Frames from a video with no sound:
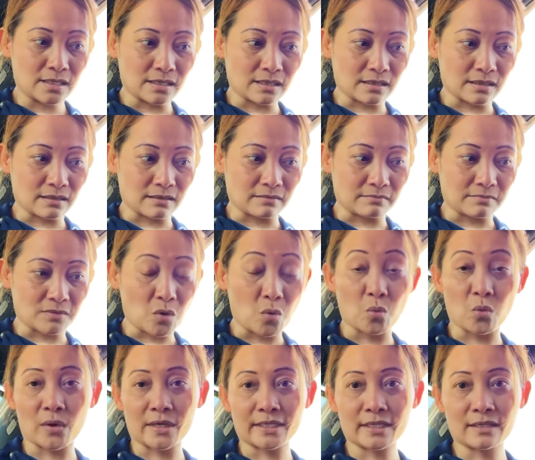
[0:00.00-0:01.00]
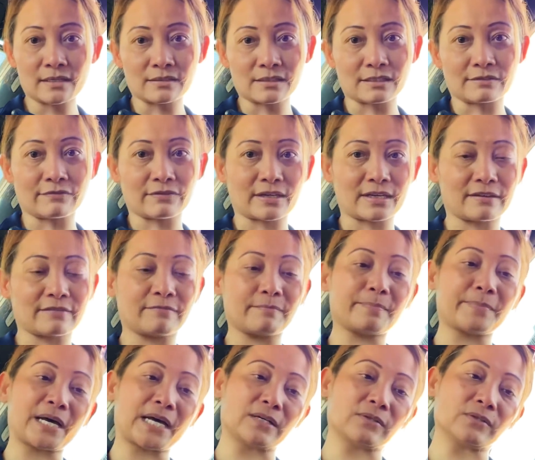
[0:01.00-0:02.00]
105
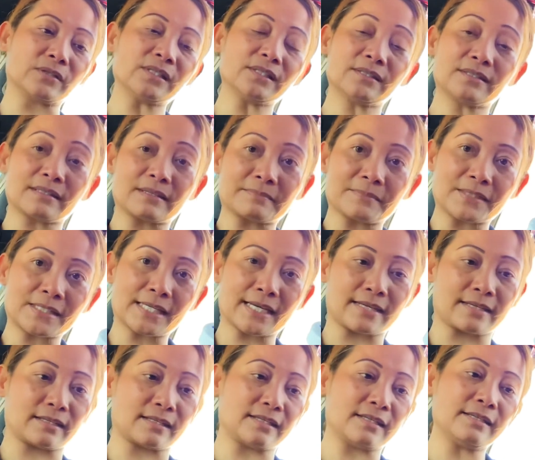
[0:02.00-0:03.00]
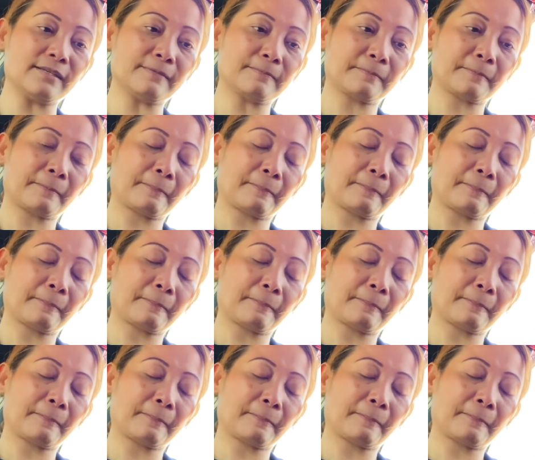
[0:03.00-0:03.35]
pounds. I'm tiny.